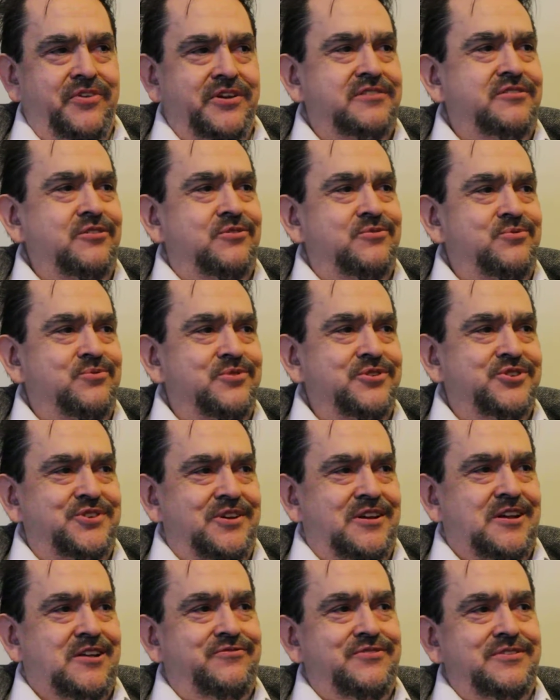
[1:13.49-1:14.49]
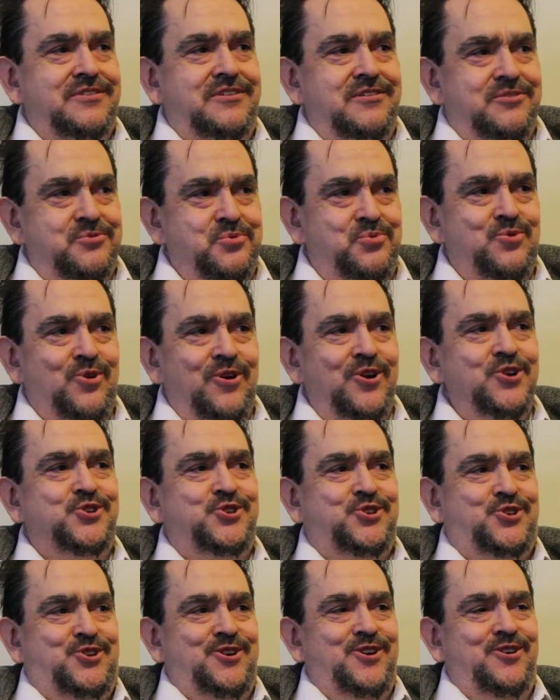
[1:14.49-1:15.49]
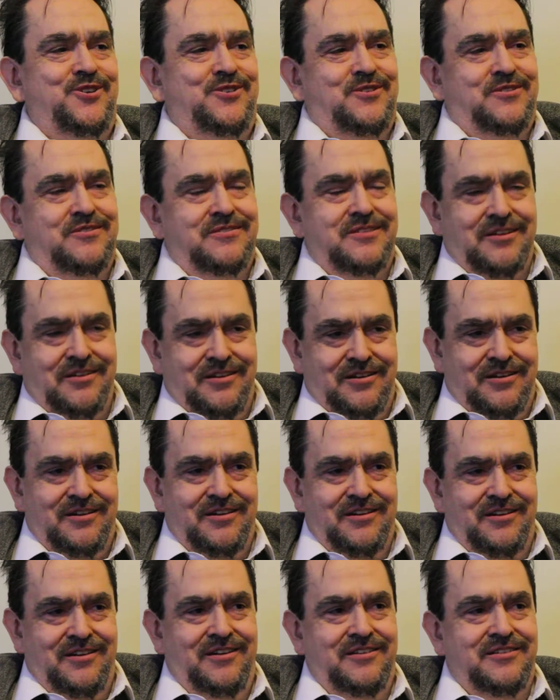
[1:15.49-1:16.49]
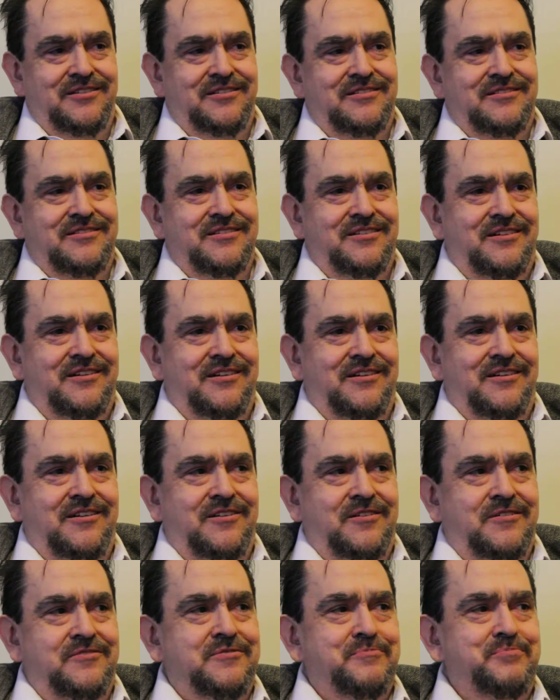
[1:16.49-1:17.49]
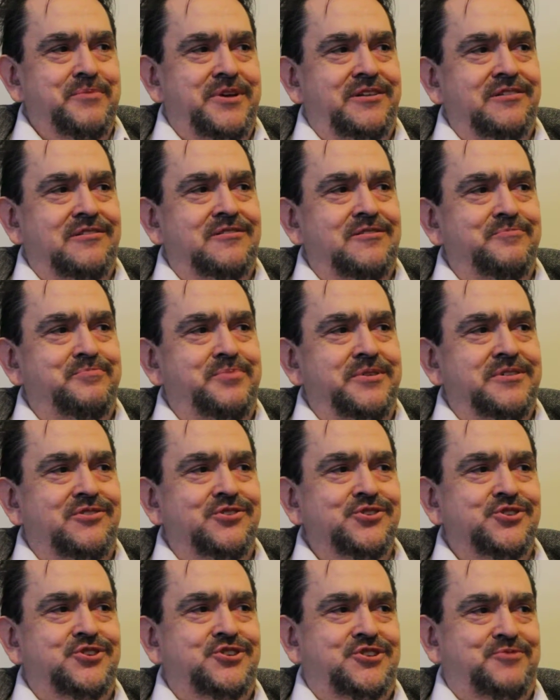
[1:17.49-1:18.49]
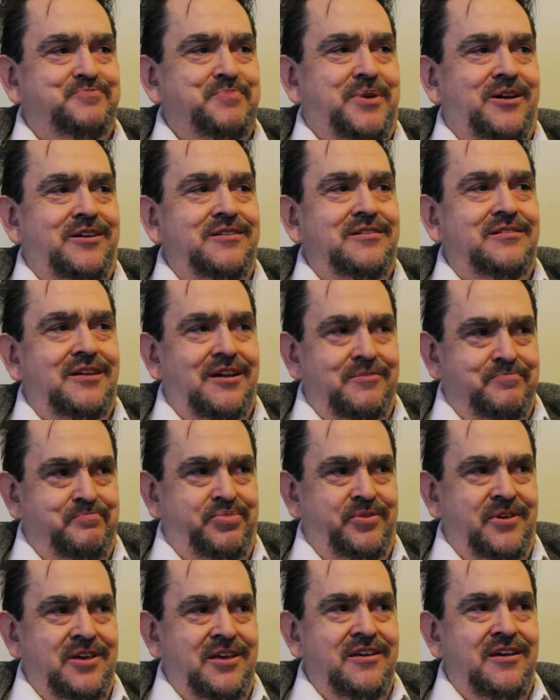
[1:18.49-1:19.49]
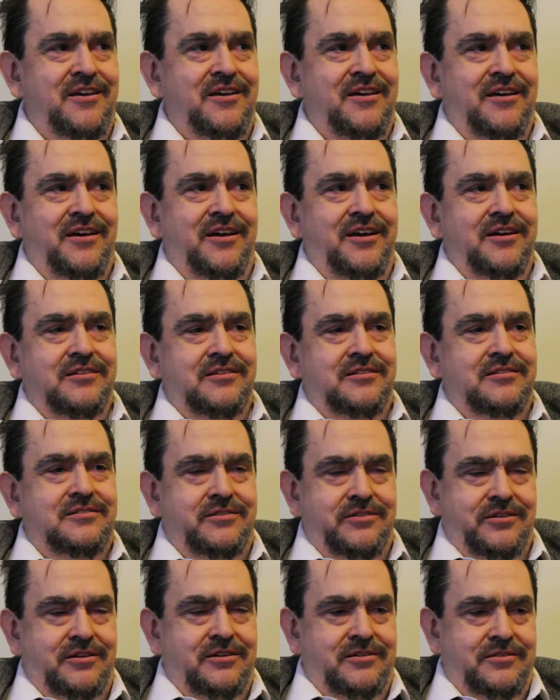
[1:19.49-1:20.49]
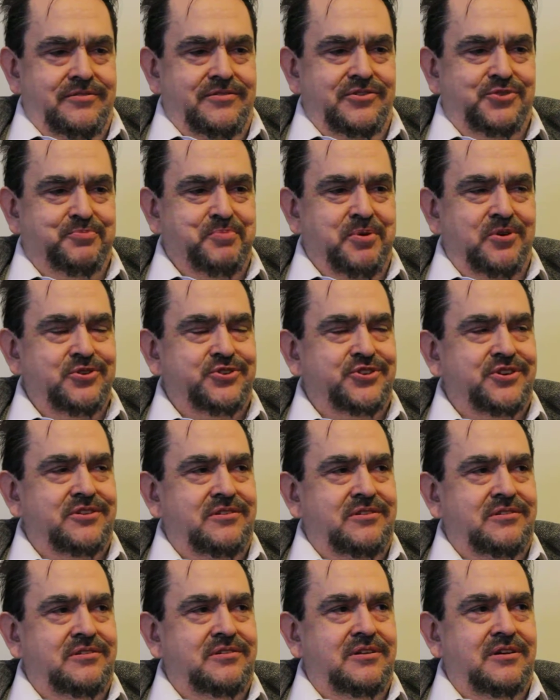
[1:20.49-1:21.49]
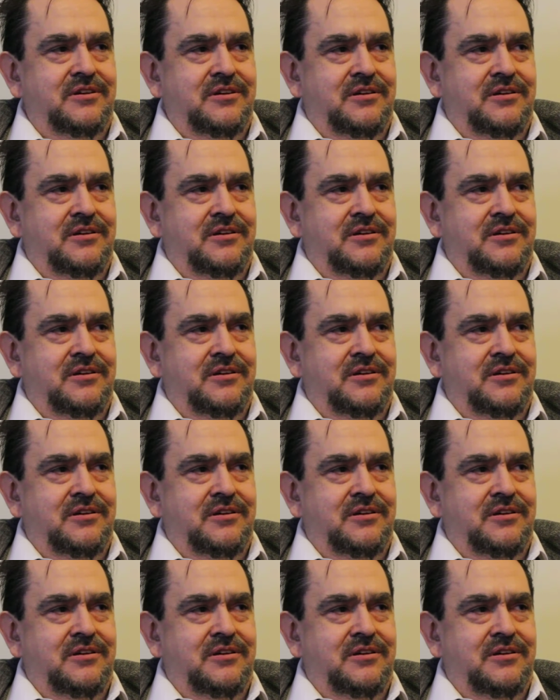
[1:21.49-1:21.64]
don't resolve and get worse, and the medical bills pile up, and this person